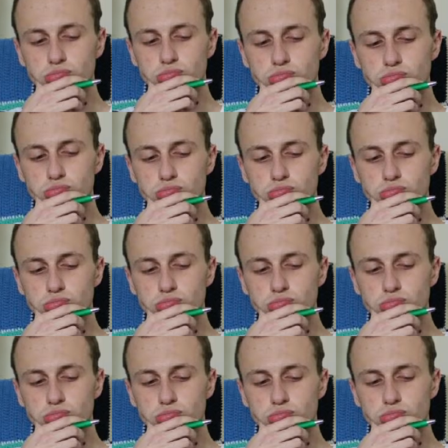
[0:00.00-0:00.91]

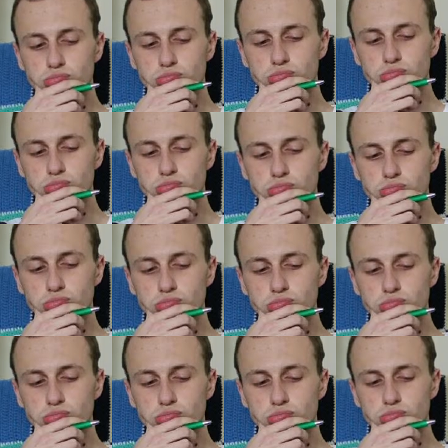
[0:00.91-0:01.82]
And I mean, I don't mean
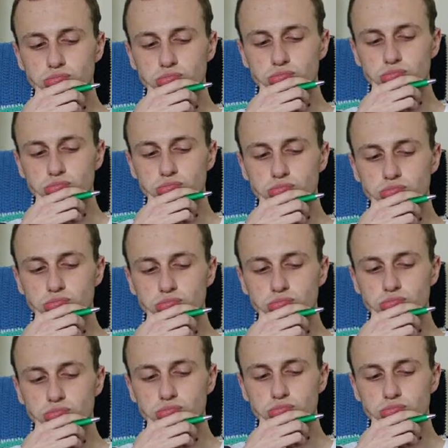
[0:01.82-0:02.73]
to belittle
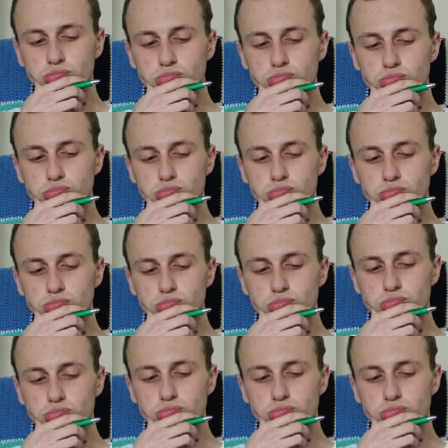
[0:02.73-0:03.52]
those other careers.